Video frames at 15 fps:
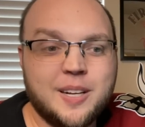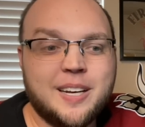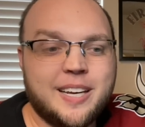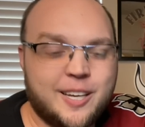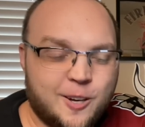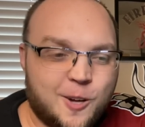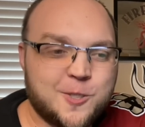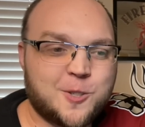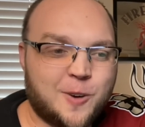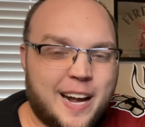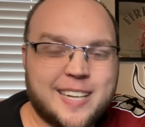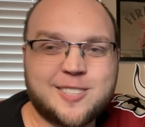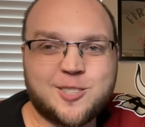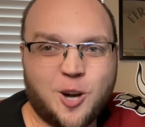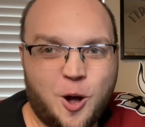He also
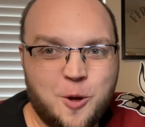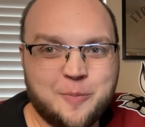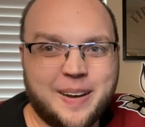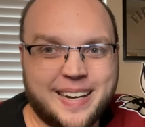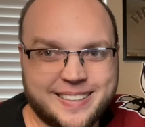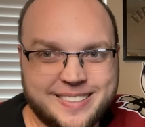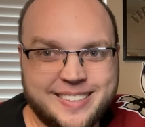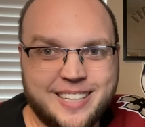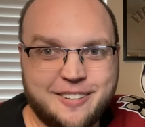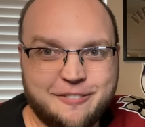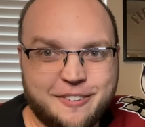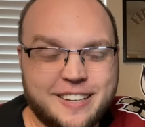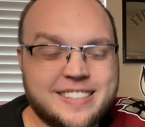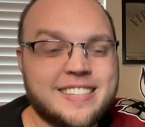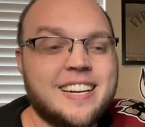has tall man's
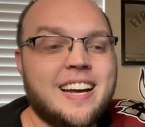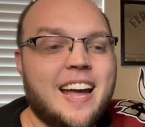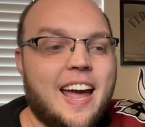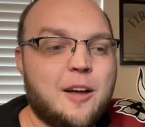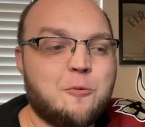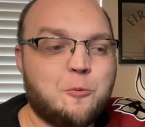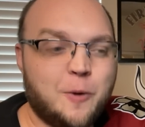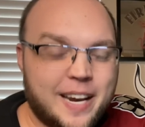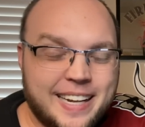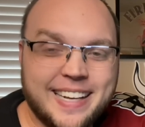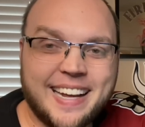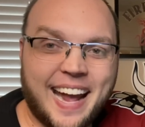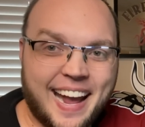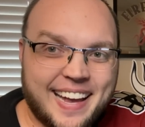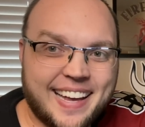defense, and when he
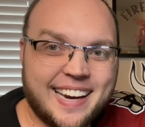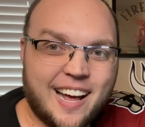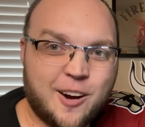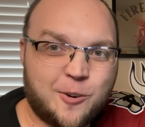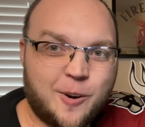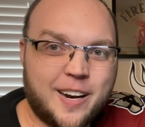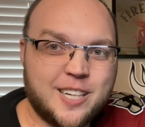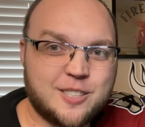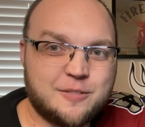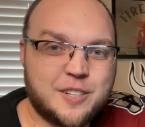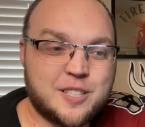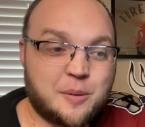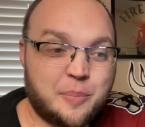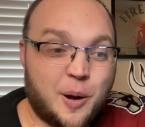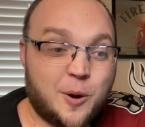can't get out of range of
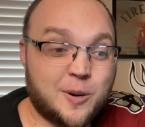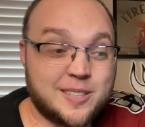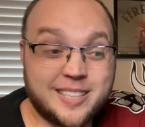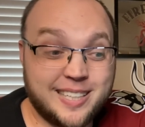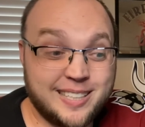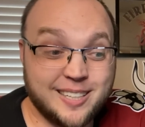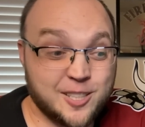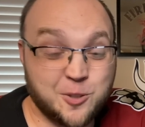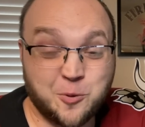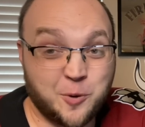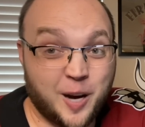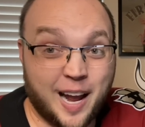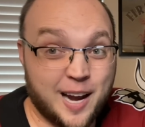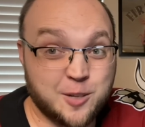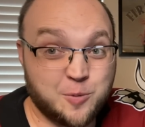his opponents, he doesn't
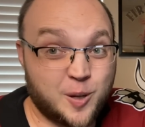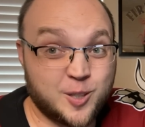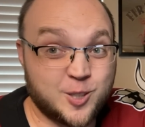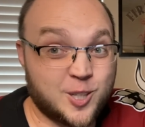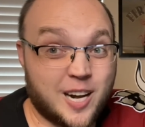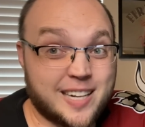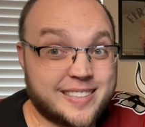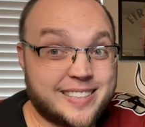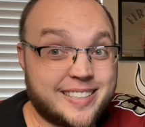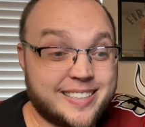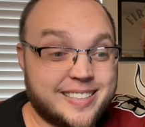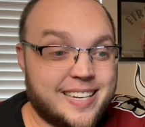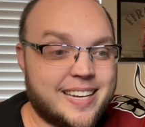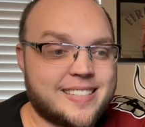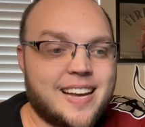react well to shots these
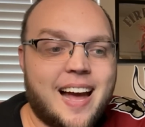days.